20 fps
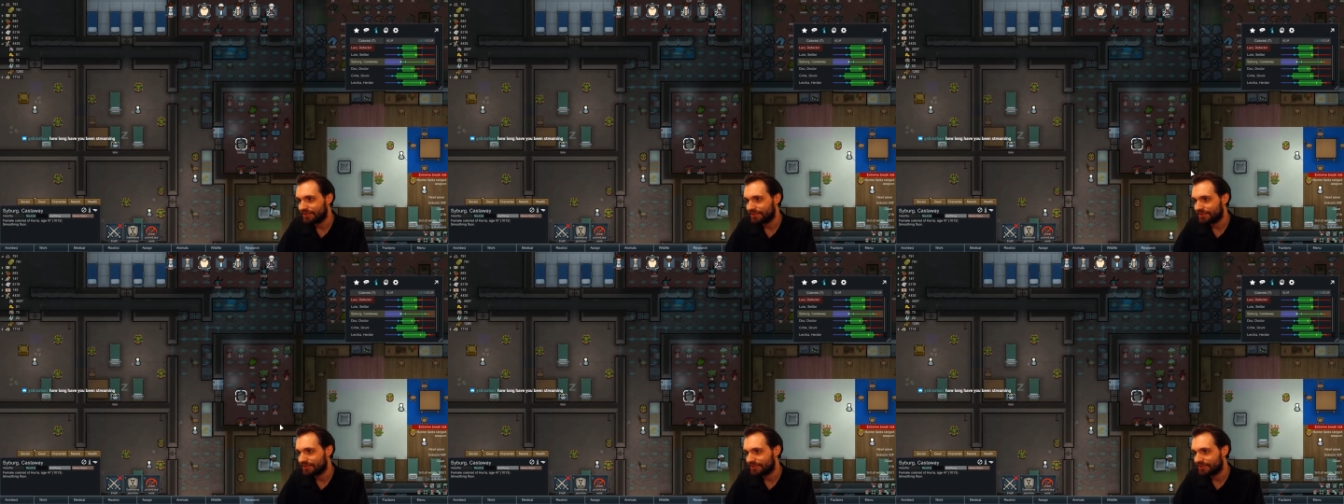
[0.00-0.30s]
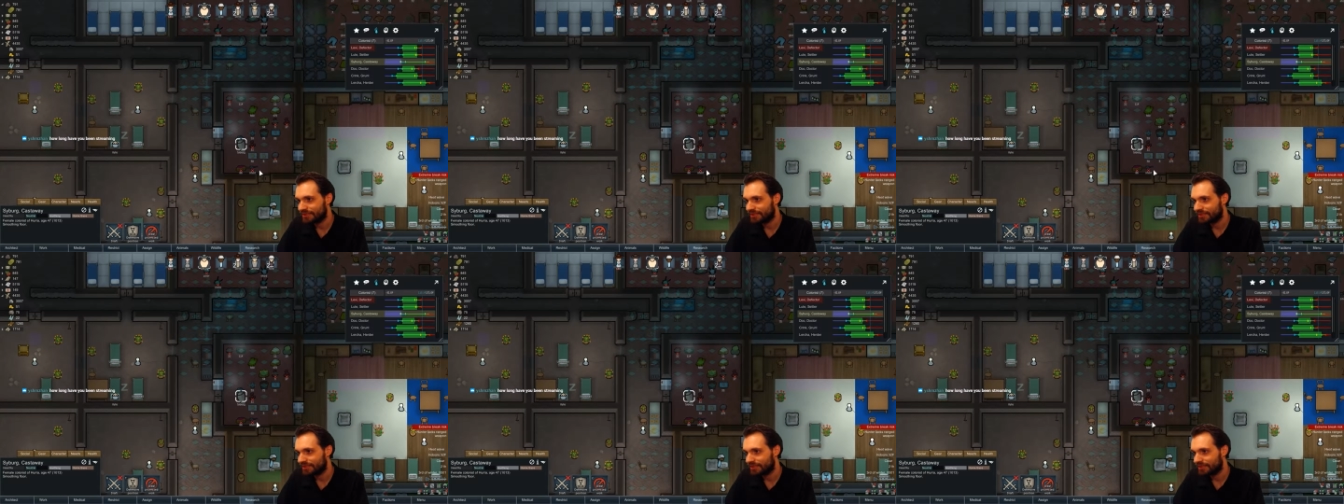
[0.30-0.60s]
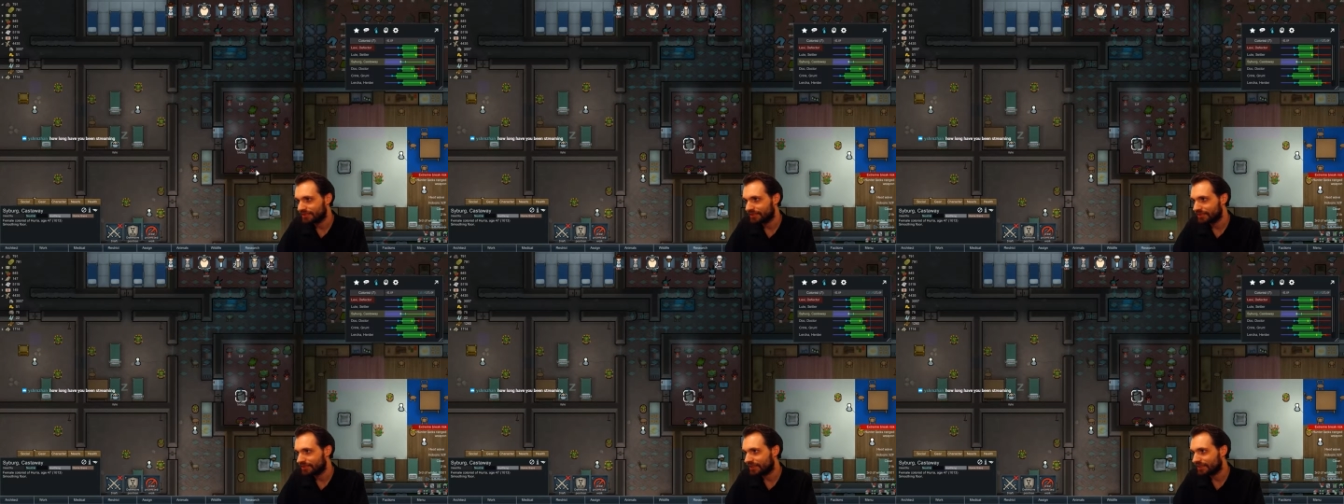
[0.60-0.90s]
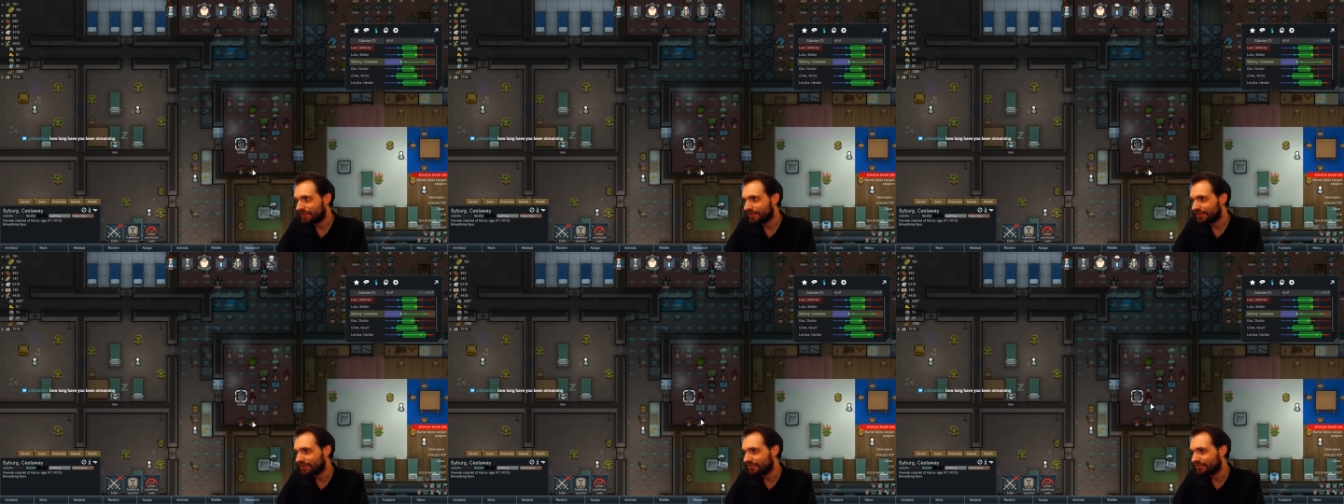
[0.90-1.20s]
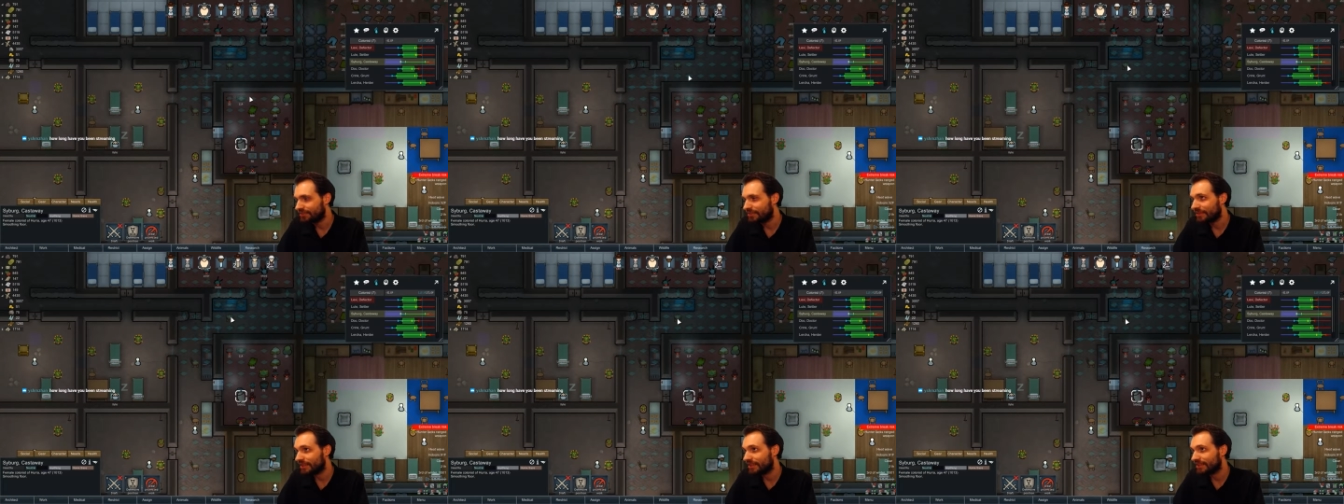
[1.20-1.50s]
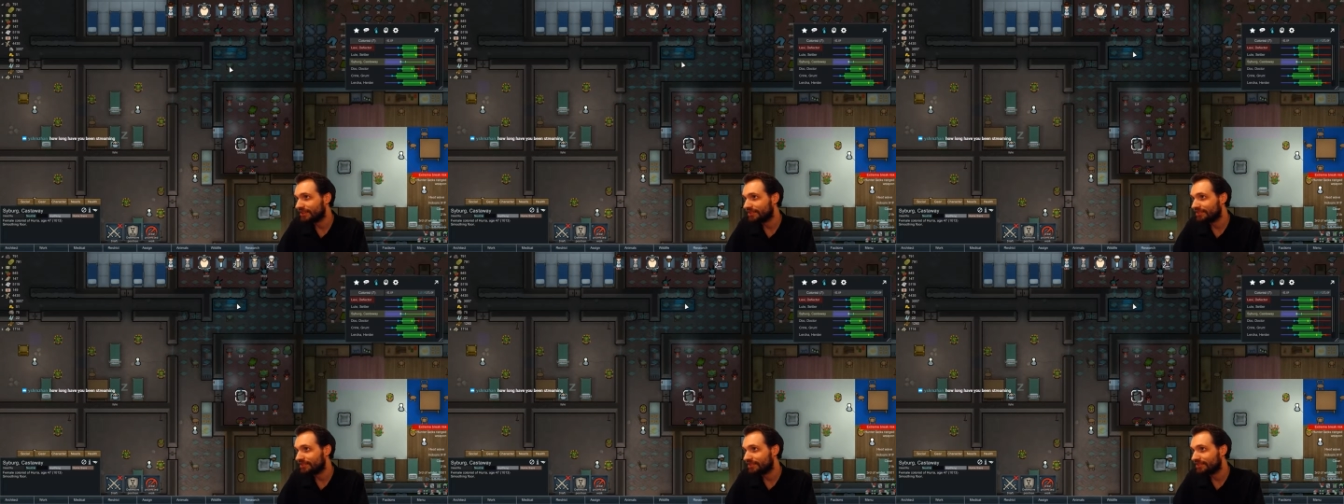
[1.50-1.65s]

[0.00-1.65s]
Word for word: It's kind of kind of